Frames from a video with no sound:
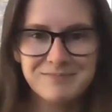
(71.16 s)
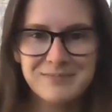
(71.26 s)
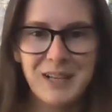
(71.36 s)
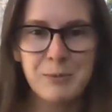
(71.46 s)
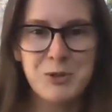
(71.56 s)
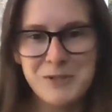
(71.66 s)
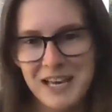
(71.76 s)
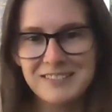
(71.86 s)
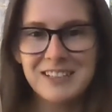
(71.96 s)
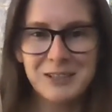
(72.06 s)

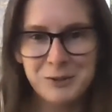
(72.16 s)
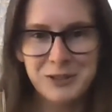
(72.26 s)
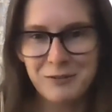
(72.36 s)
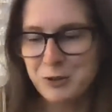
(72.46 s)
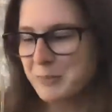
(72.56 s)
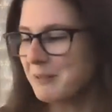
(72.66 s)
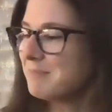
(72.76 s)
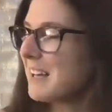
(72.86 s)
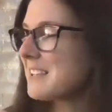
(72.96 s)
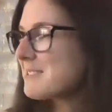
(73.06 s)
WSETI or whatever, but
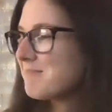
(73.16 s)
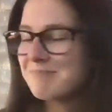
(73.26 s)
that's